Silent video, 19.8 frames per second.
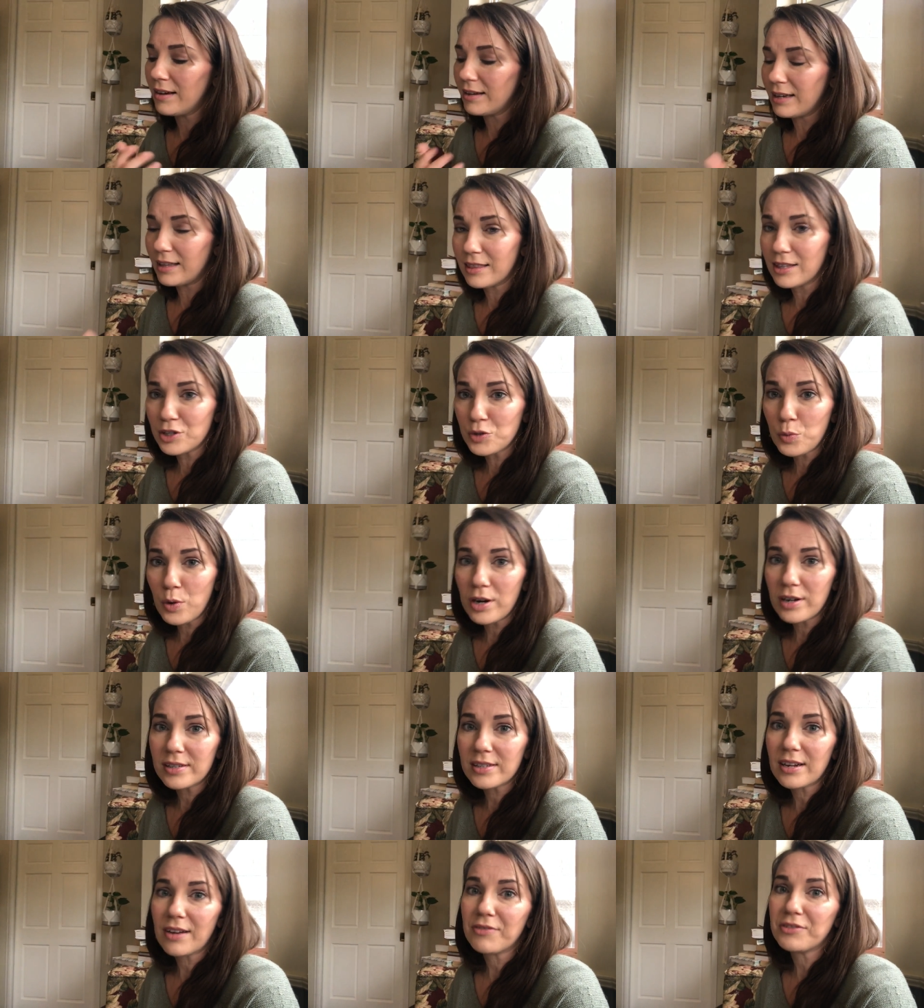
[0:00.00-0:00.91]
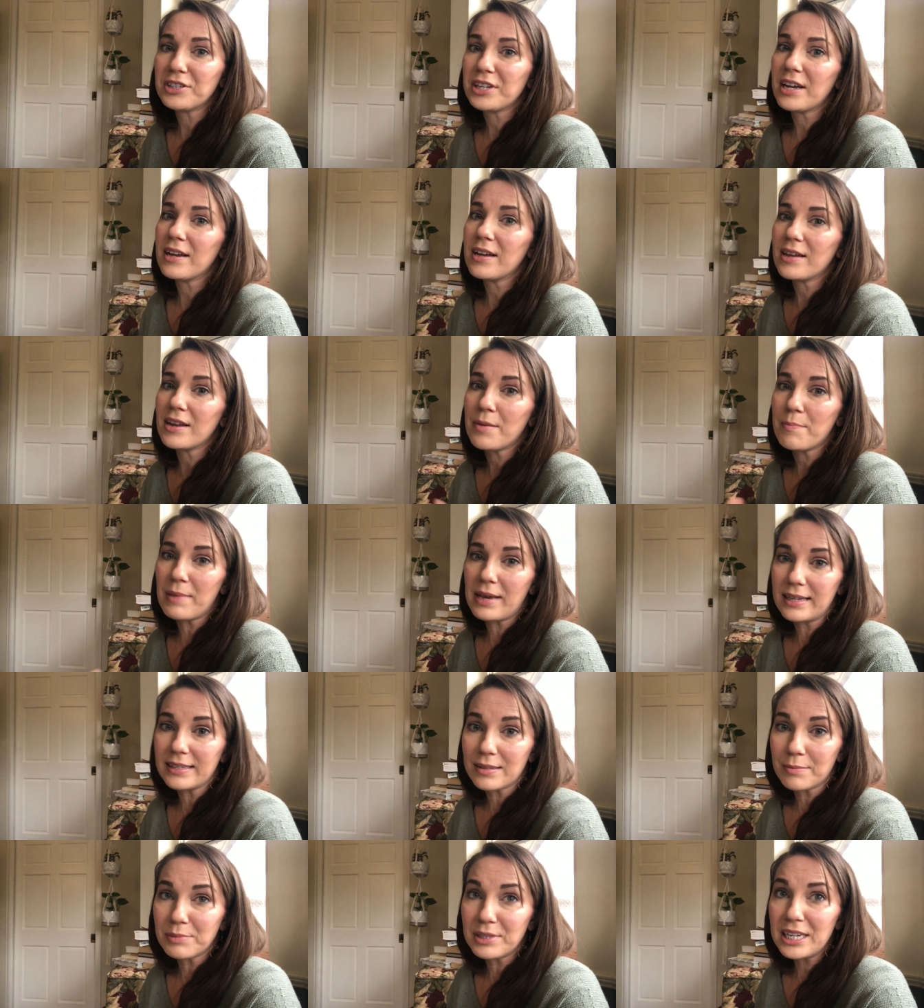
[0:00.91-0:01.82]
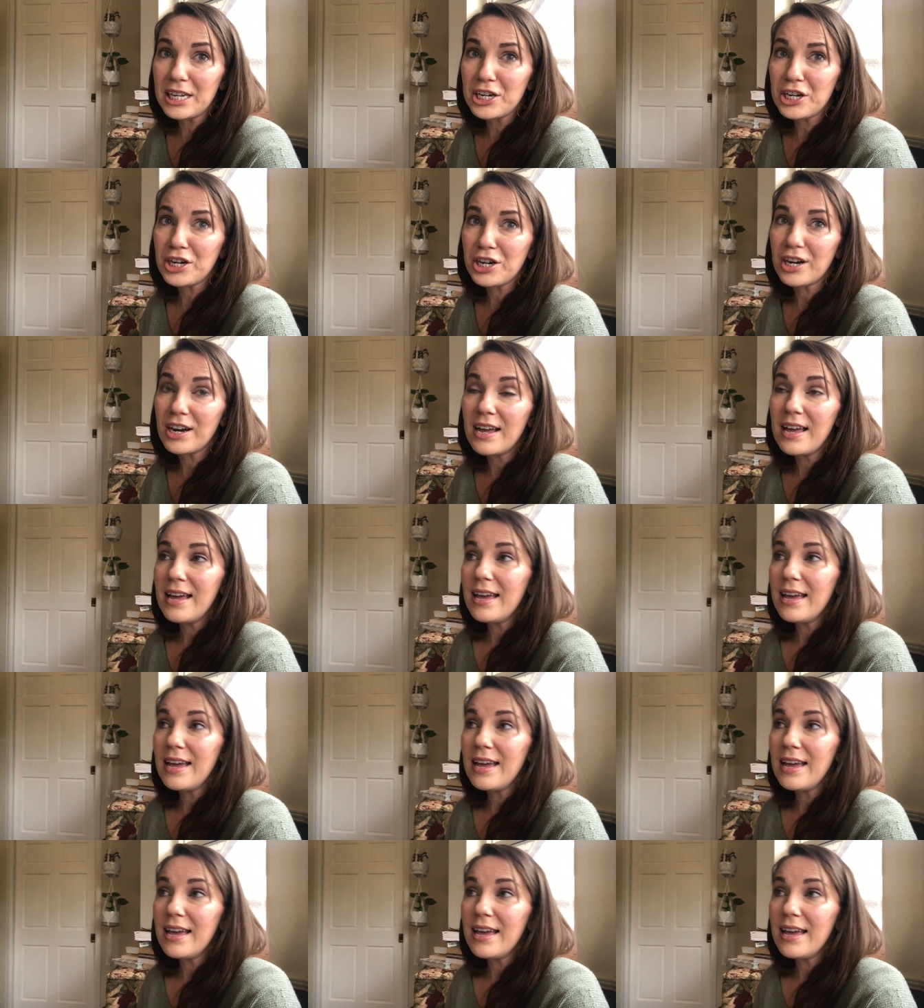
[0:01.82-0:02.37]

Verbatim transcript: get this work stuff done, make some dinner.